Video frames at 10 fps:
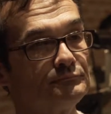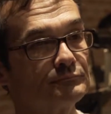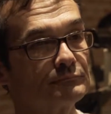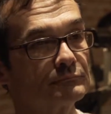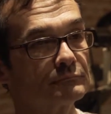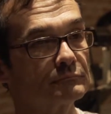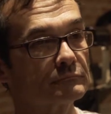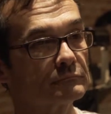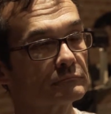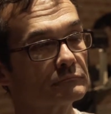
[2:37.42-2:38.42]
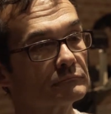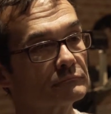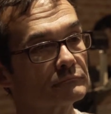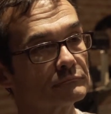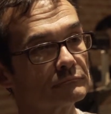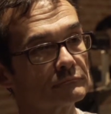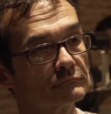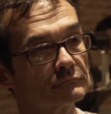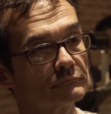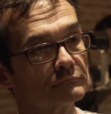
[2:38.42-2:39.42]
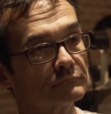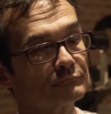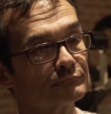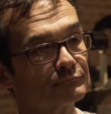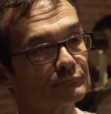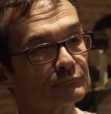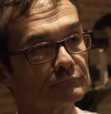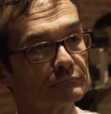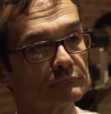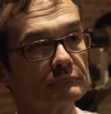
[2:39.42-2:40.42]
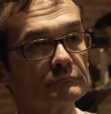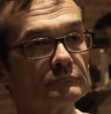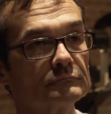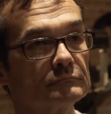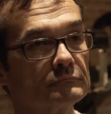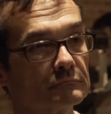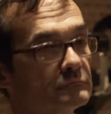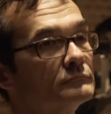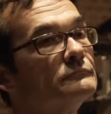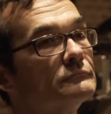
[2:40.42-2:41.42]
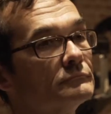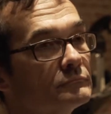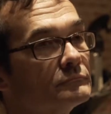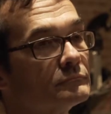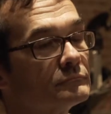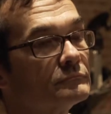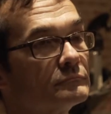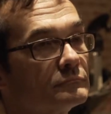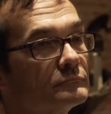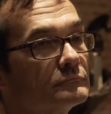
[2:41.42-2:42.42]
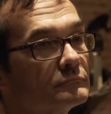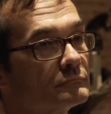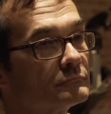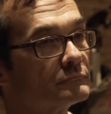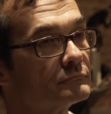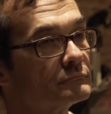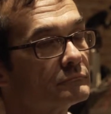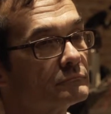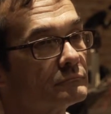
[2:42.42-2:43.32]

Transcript: how did that early time, the Monday, and how did that